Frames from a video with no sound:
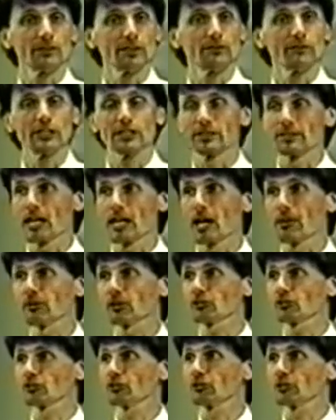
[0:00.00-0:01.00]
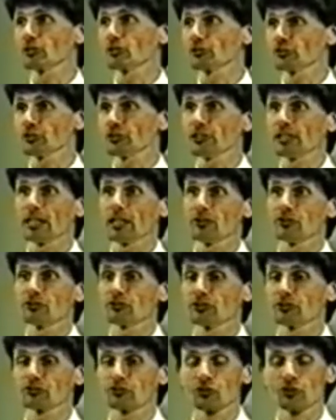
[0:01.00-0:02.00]
bit of economics in order to see how
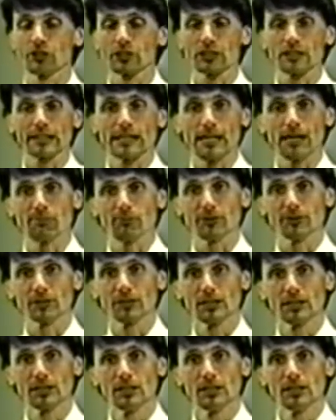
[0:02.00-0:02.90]
this historically happened.